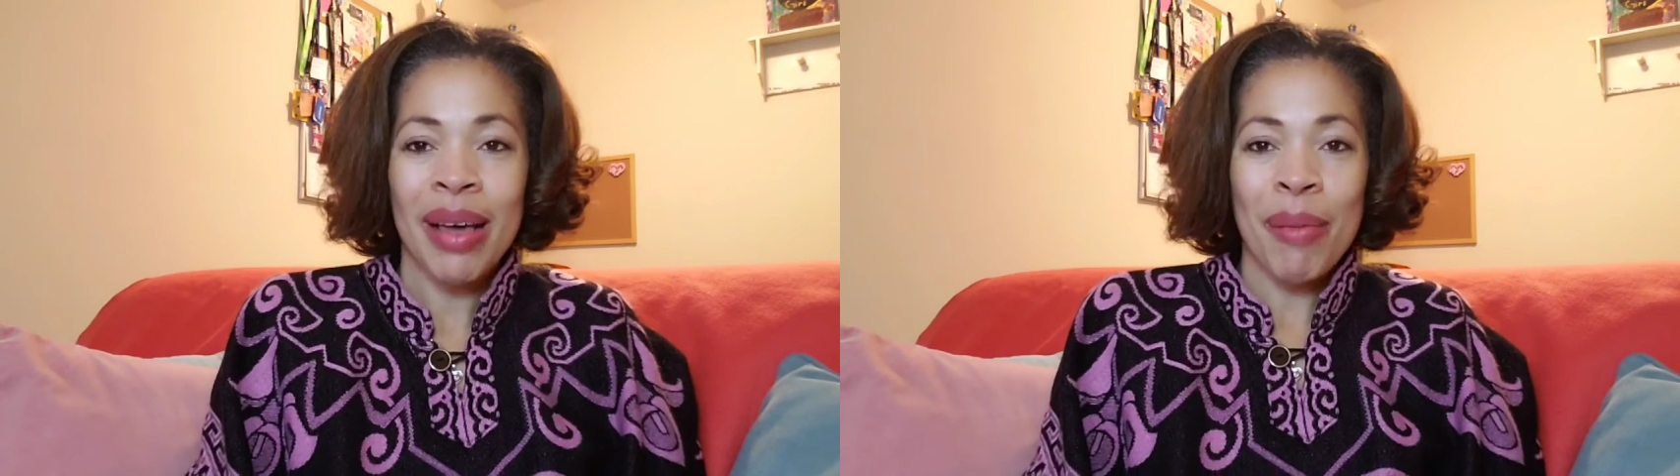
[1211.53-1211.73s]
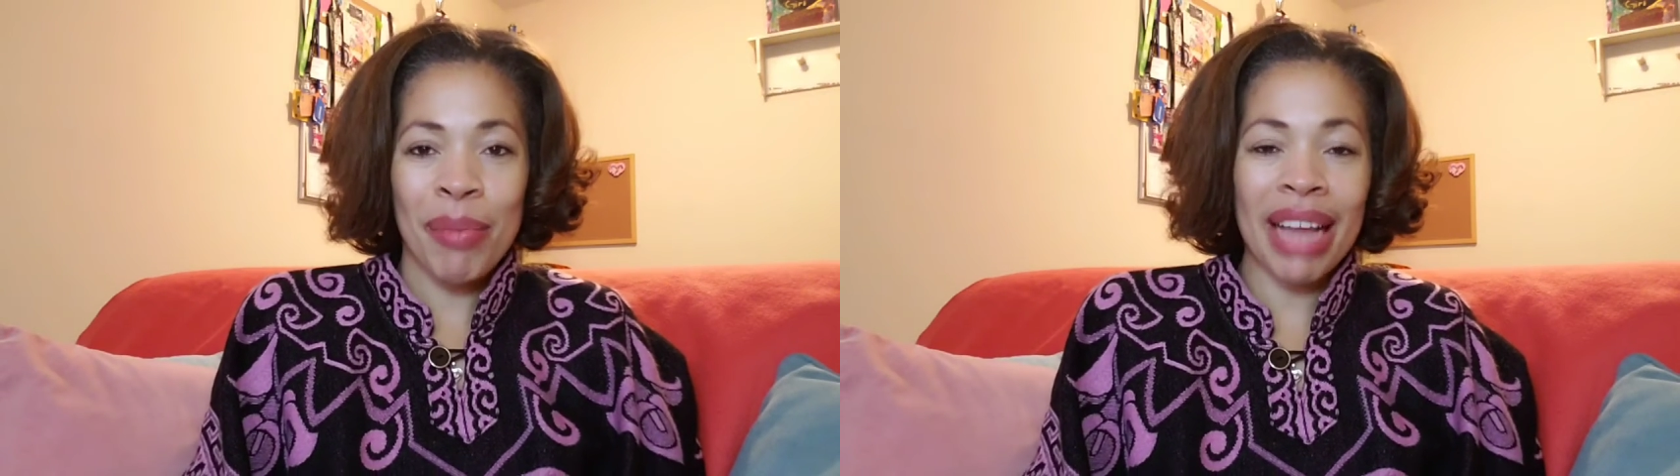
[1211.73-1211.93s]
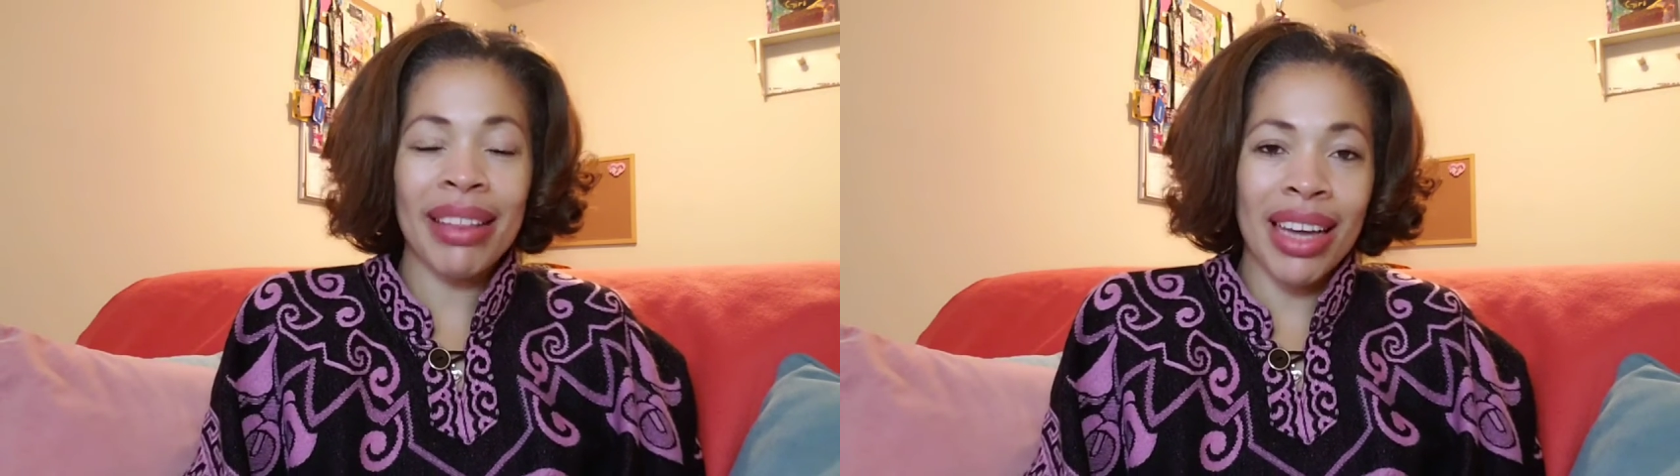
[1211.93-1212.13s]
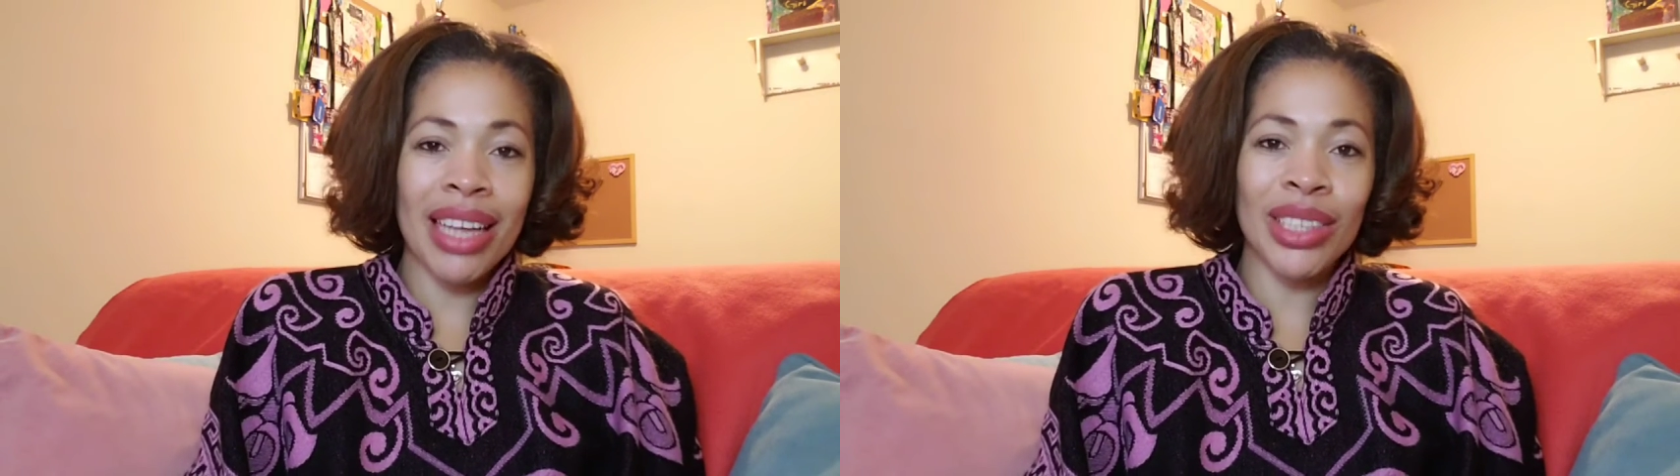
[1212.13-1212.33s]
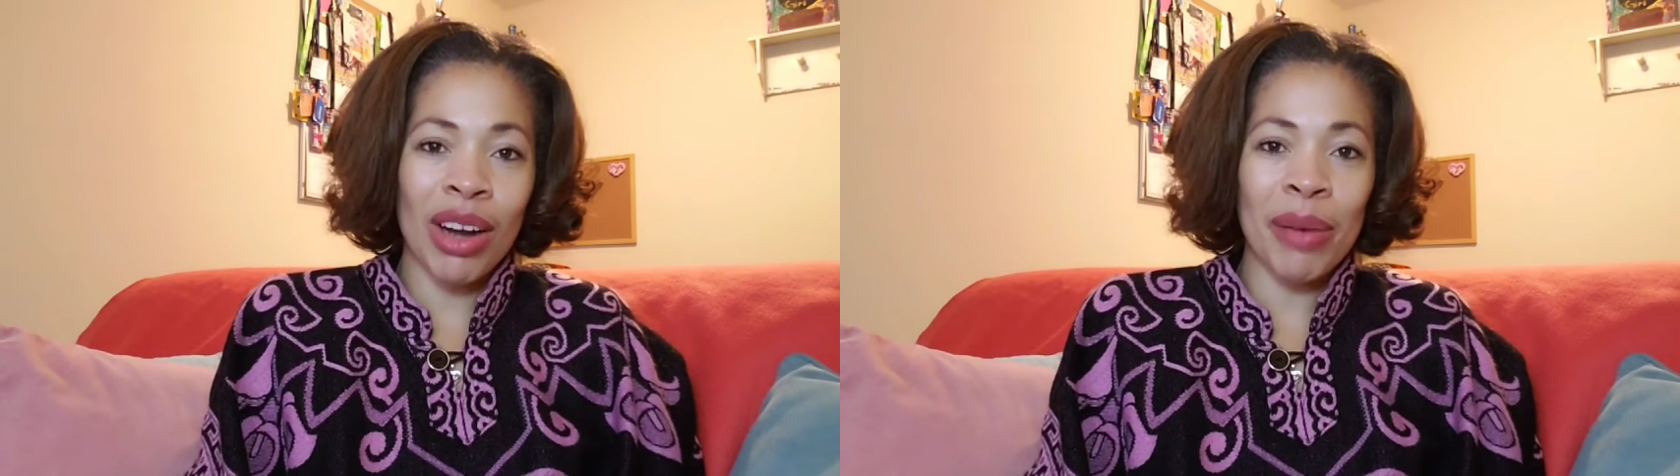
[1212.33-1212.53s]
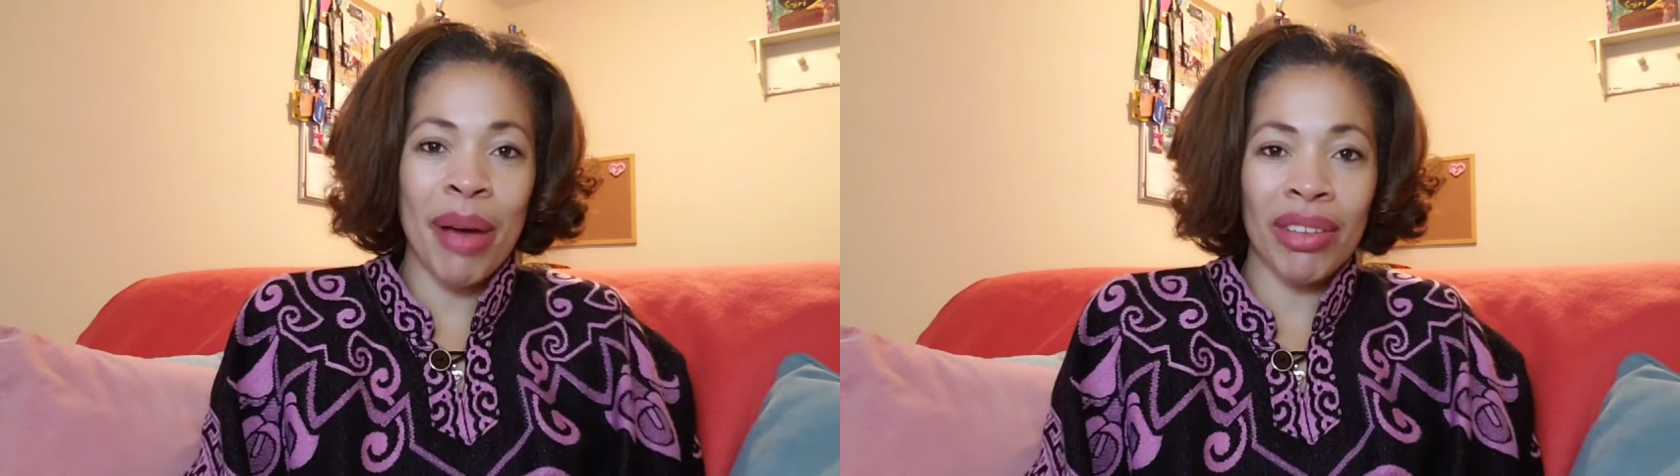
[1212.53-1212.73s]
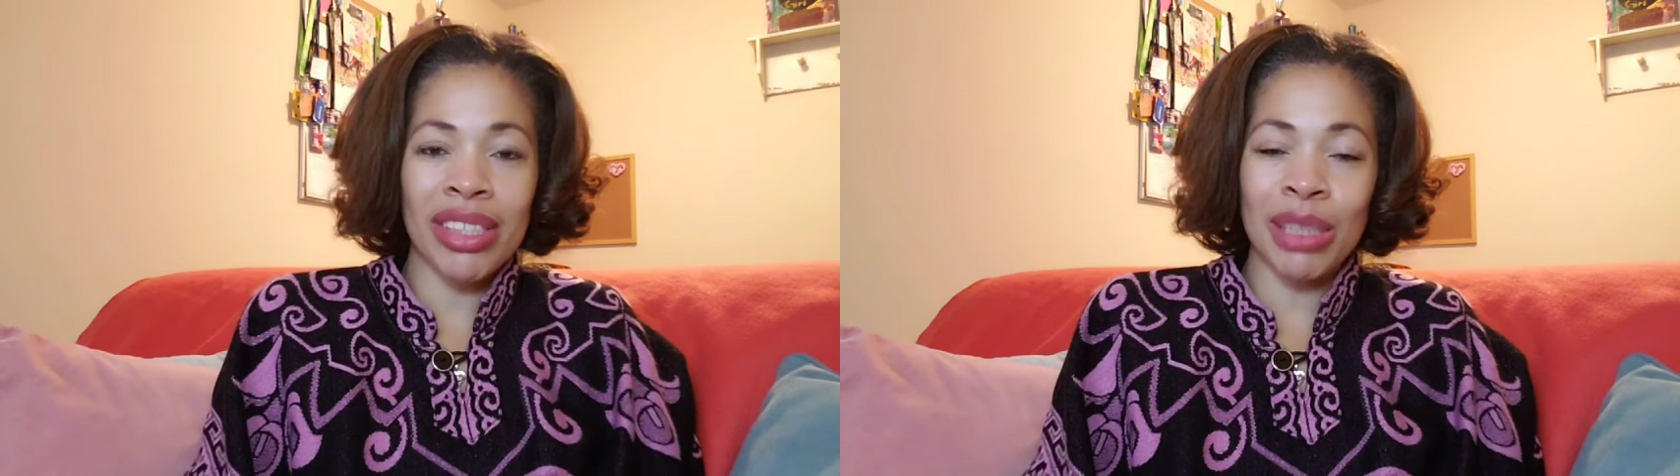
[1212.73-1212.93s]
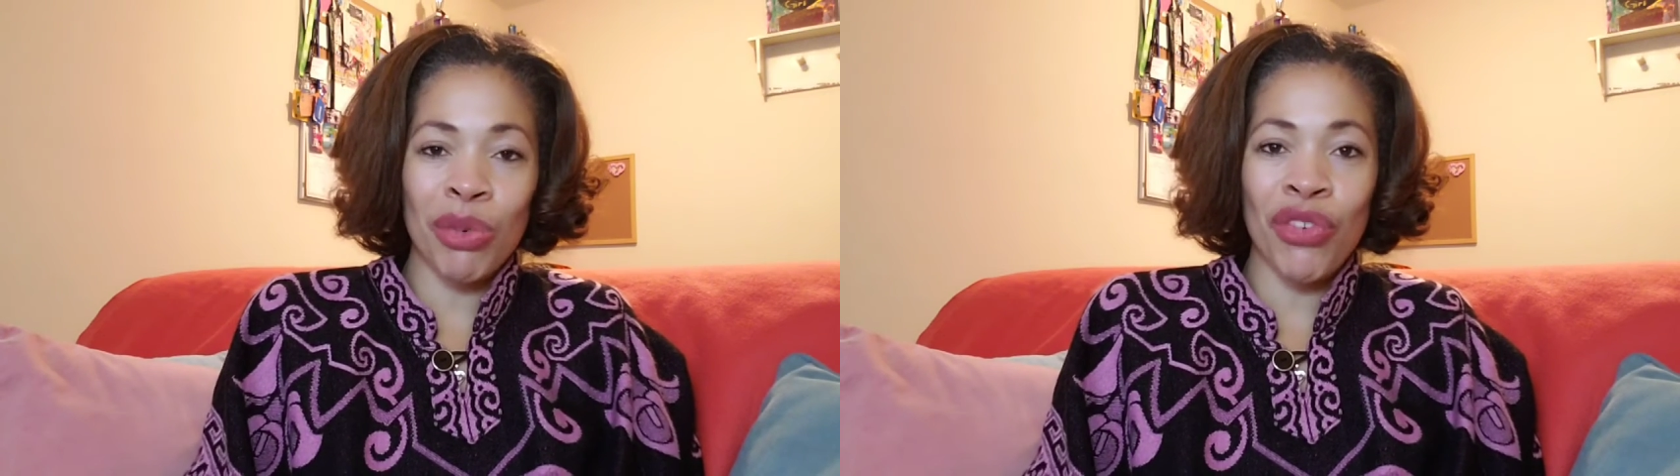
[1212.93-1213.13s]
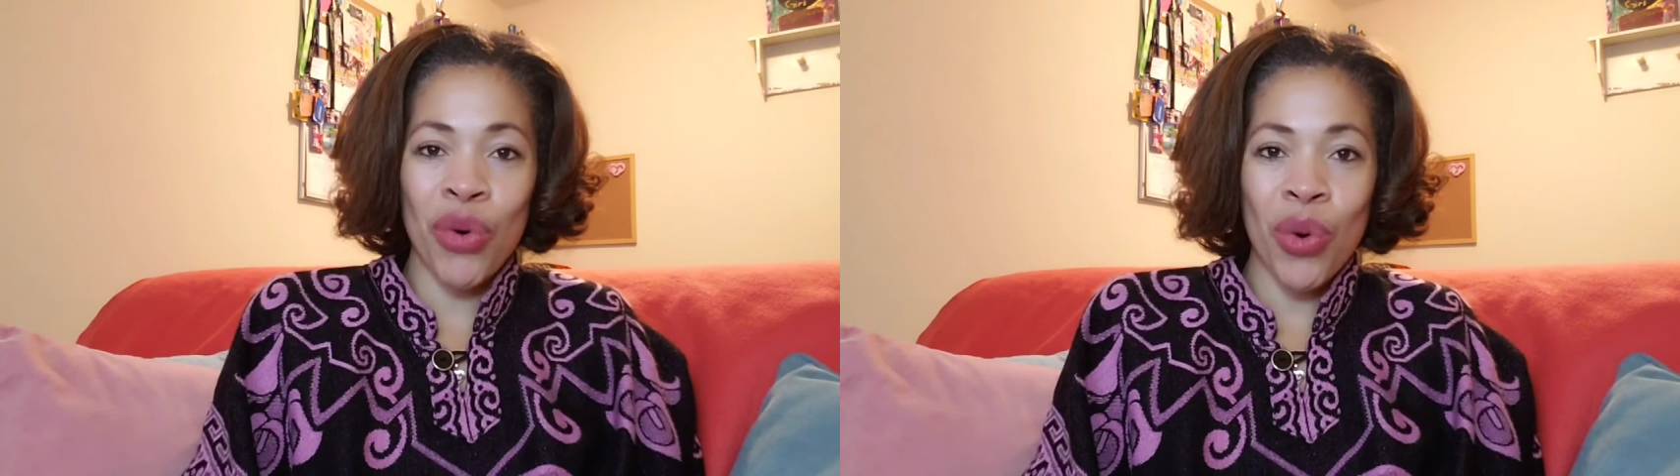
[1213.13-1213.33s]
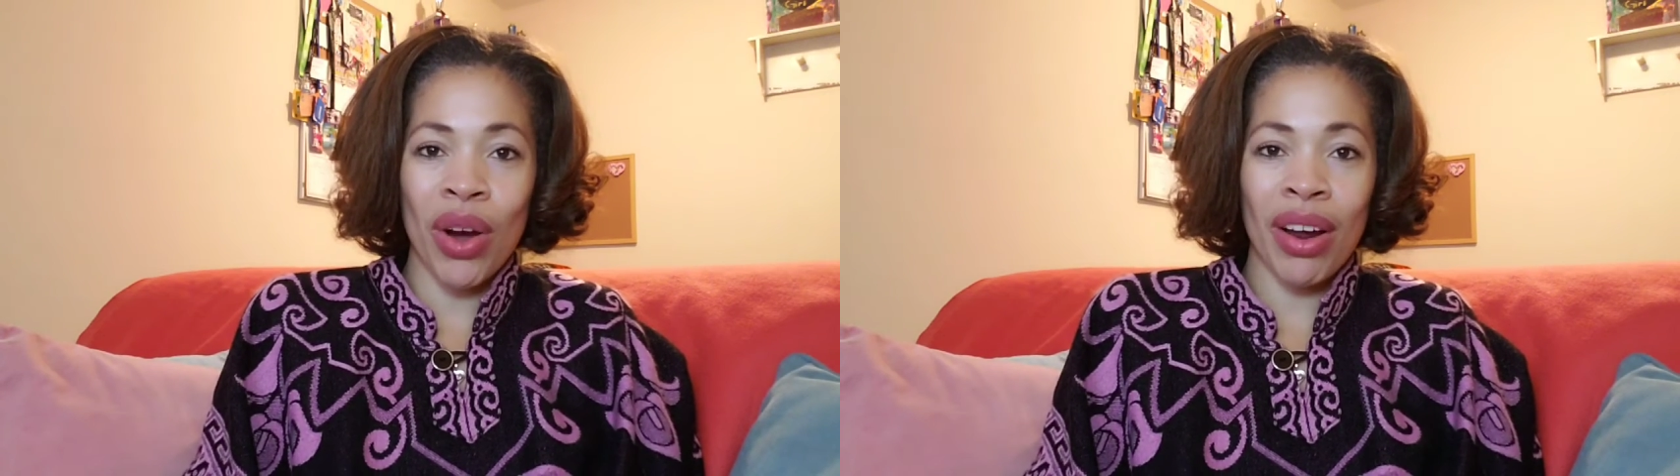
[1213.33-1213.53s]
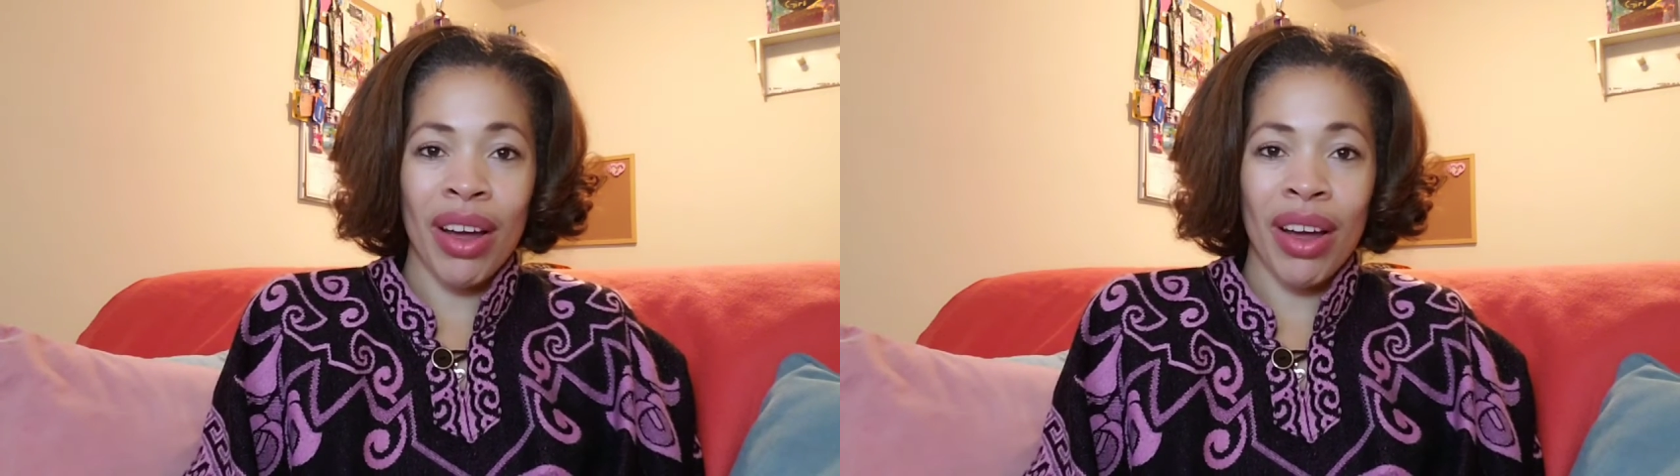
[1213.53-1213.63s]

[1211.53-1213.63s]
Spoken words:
But I think I talked about this before.